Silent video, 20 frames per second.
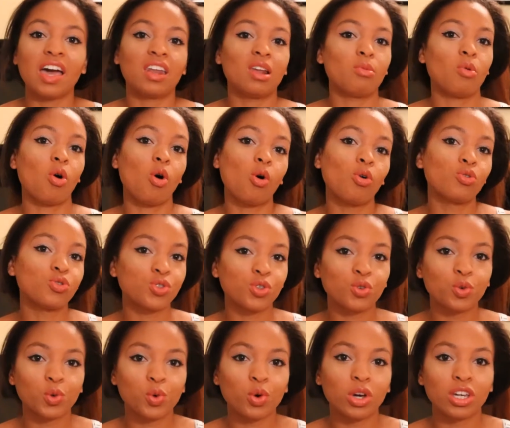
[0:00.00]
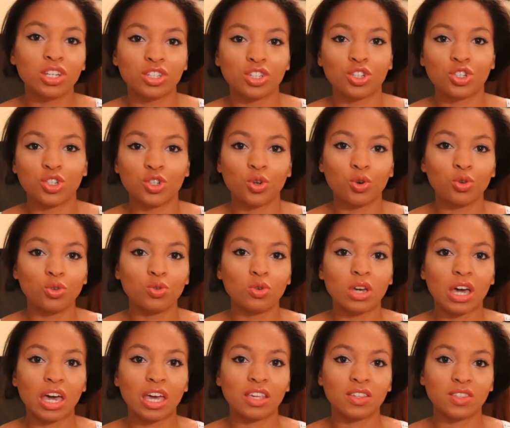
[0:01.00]
And I'm also going to show
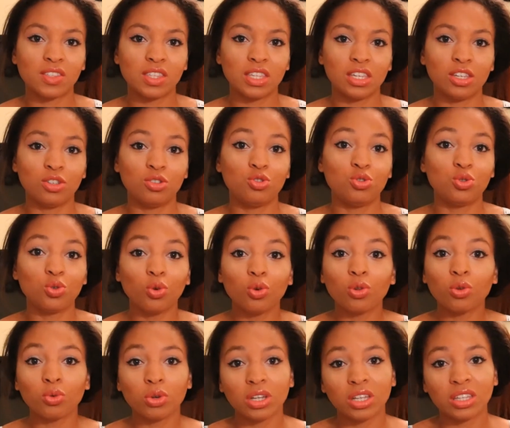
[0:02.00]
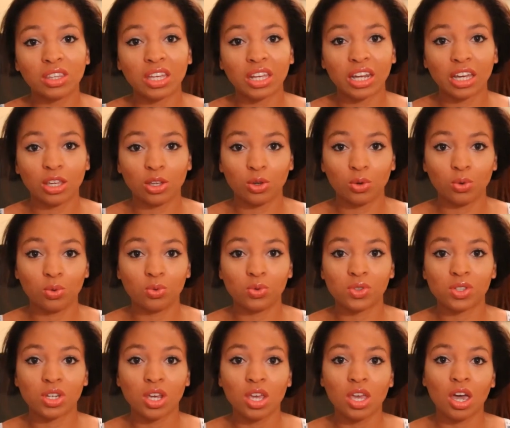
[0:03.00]
you guys the jewelry that I
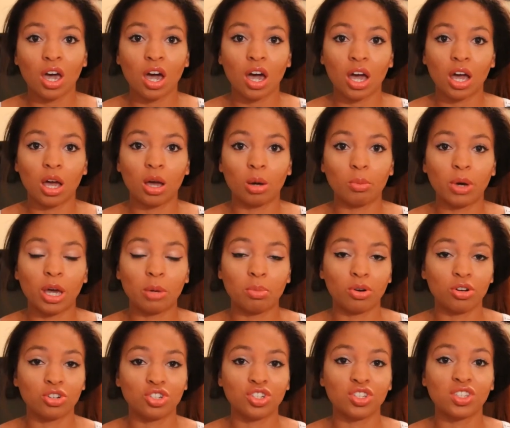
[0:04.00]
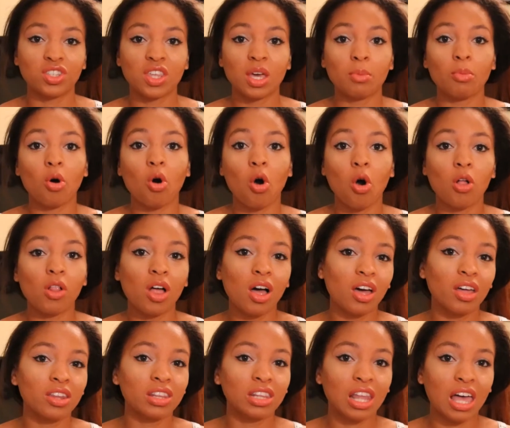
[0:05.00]
used. I purchased them all
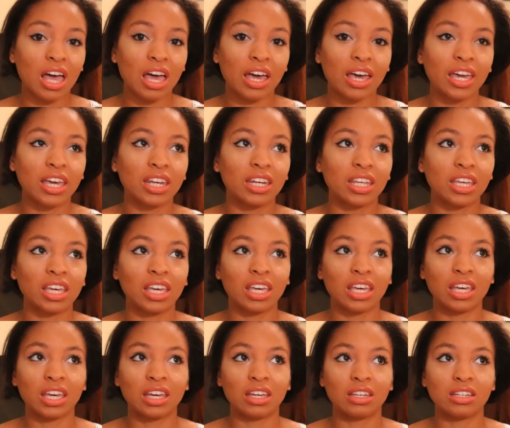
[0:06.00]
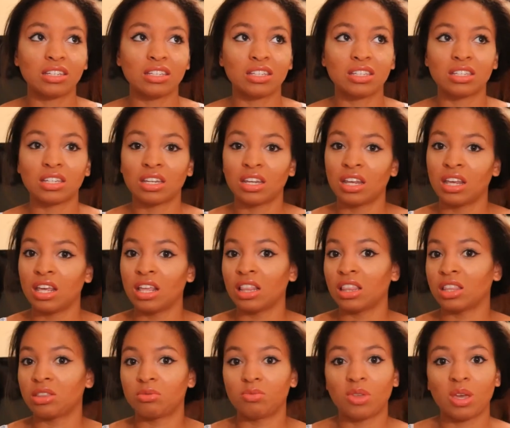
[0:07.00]
online and
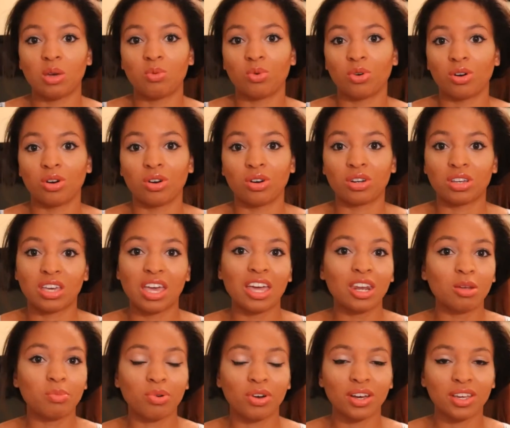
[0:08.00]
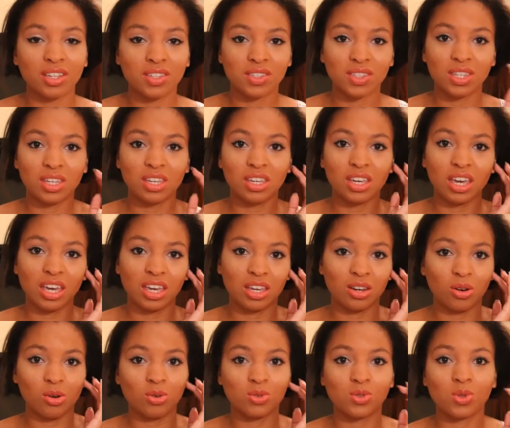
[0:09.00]
they were kind of pricey. I
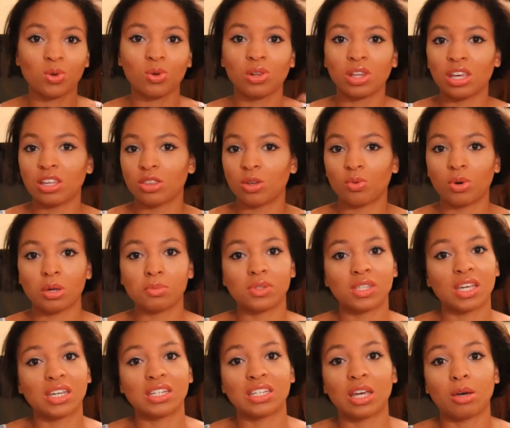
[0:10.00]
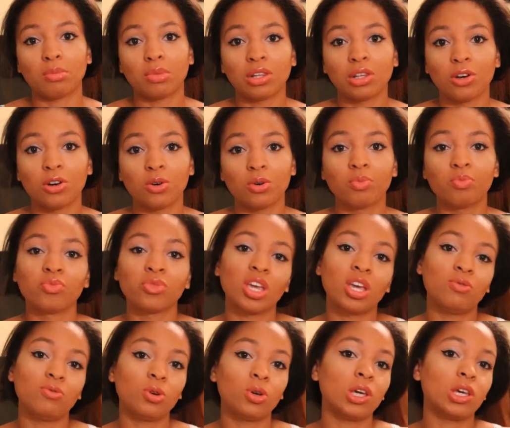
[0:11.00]
can also link the website down below
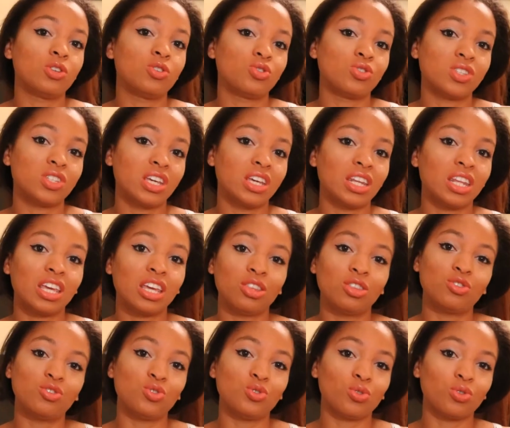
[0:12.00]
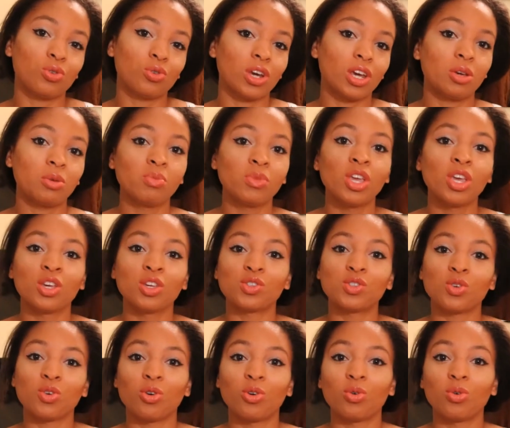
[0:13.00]
if you're interested in the jewelry.
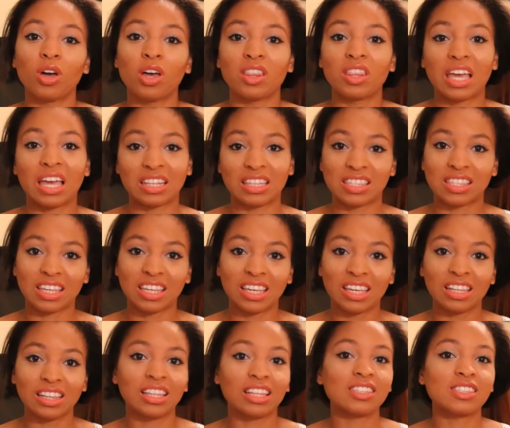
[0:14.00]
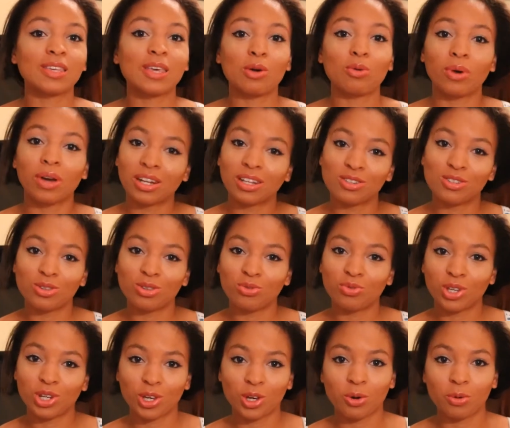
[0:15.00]
So that's it. Let's get right into
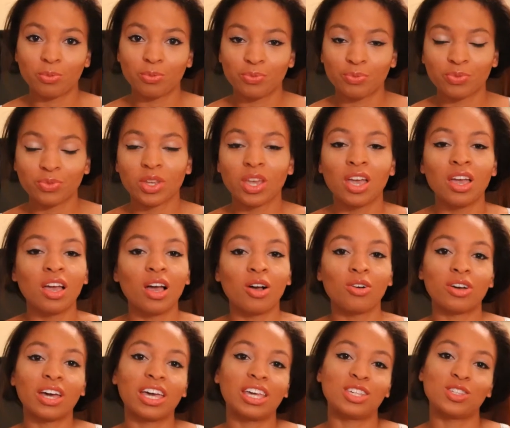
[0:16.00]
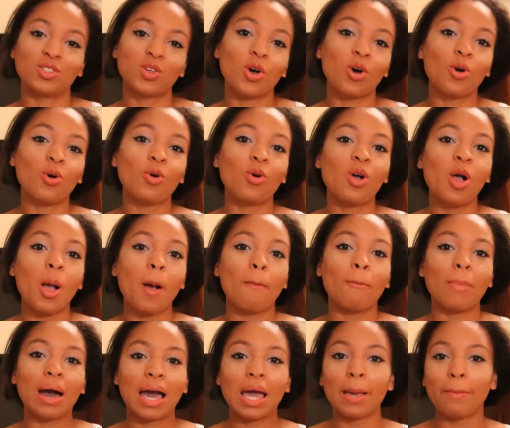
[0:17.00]
the video. Okay, so
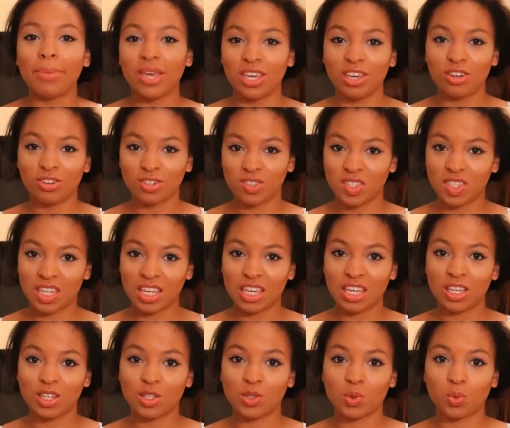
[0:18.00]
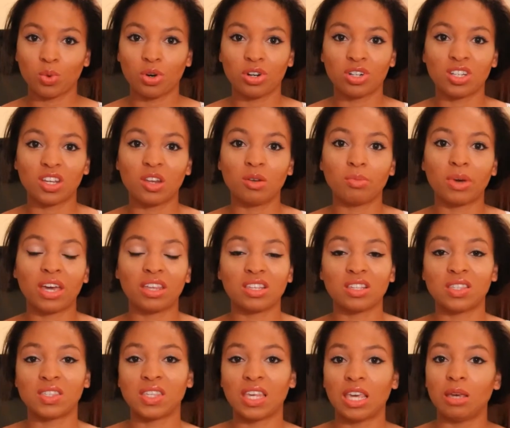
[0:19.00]
my piercings were done by
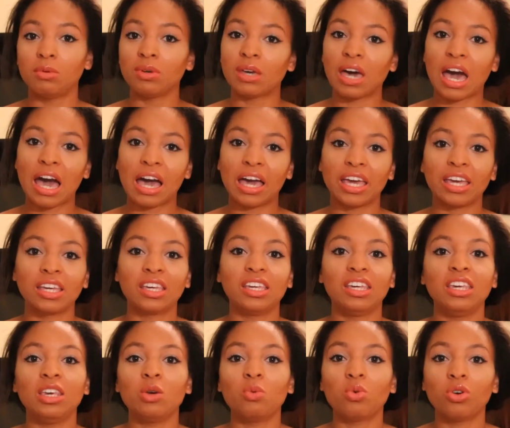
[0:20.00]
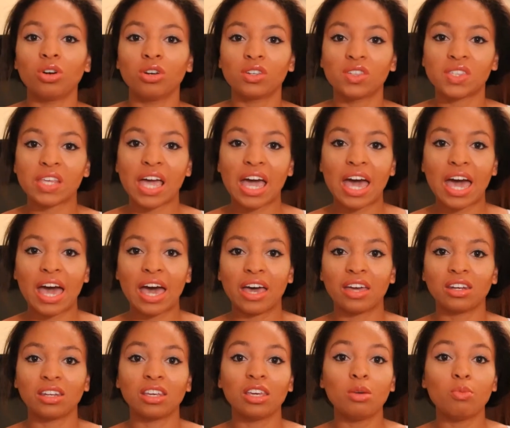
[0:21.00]
the same guy. He works
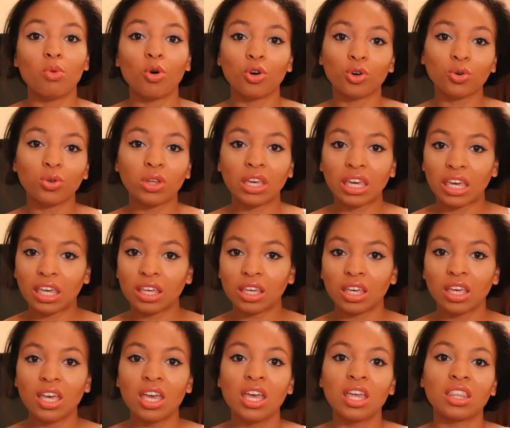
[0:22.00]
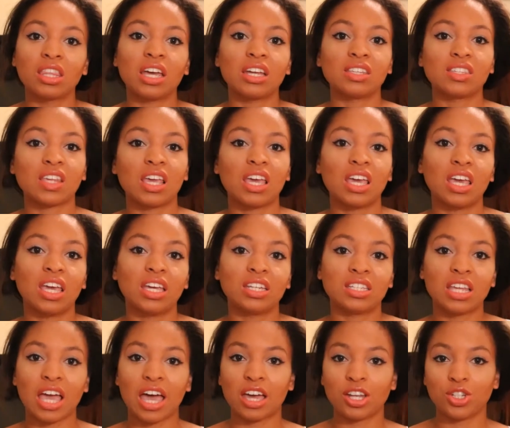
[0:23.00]
at Immortal Ink. That's a
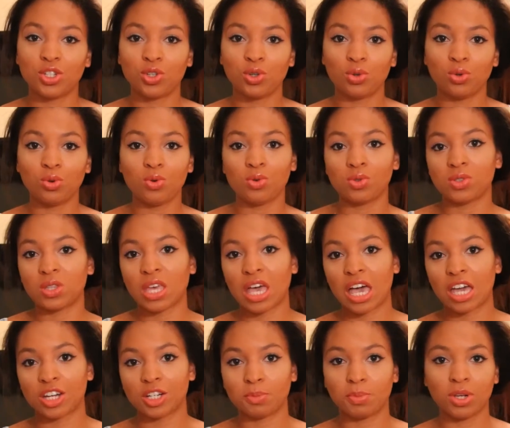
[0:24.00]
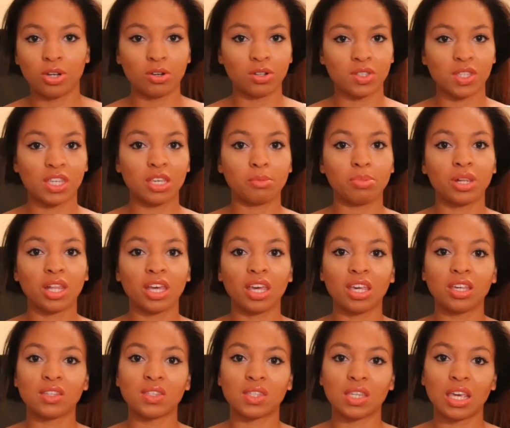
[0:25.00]
tattoo / piercing
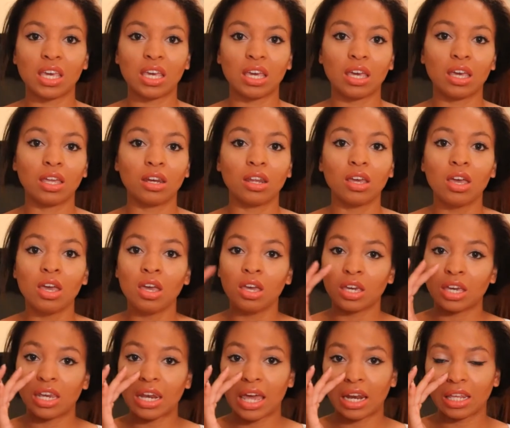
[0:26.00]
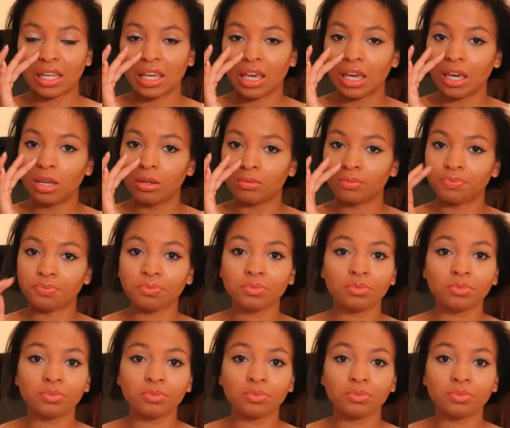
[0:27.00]
place in Connecticut.